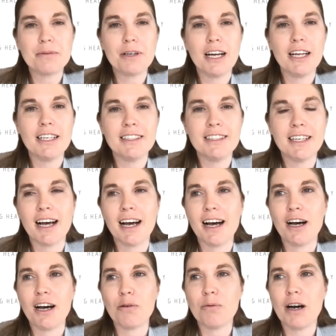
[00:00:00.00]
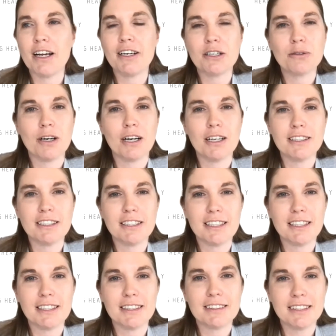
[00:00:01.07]
run water
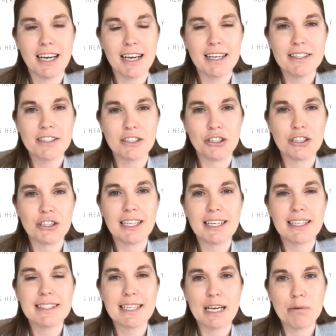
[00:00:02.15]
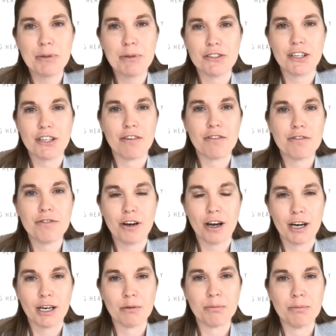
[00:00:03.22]
quality tests and you collect samples on
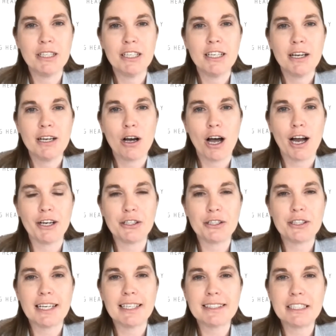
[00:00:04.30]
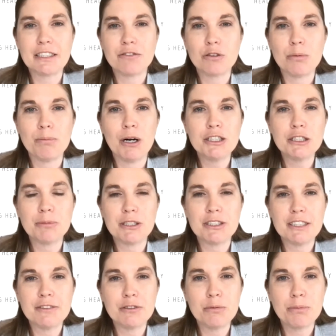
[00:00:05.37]
farm, are you collecting from multiple
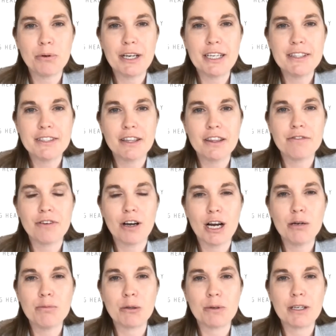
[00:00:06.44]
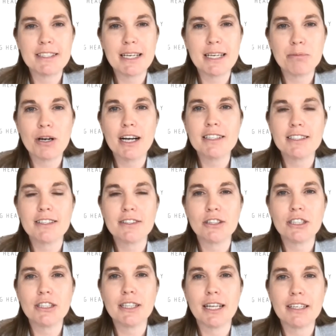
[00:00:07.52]
different points on the farm, or what does that process
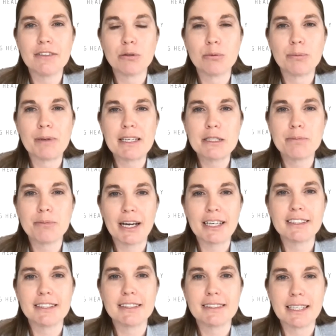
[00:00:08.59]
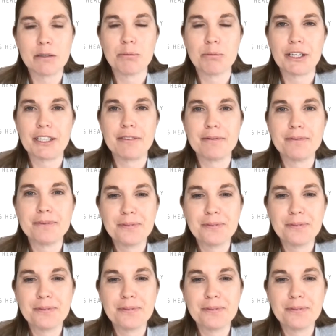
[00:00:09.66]
look like from a best practice standpoint?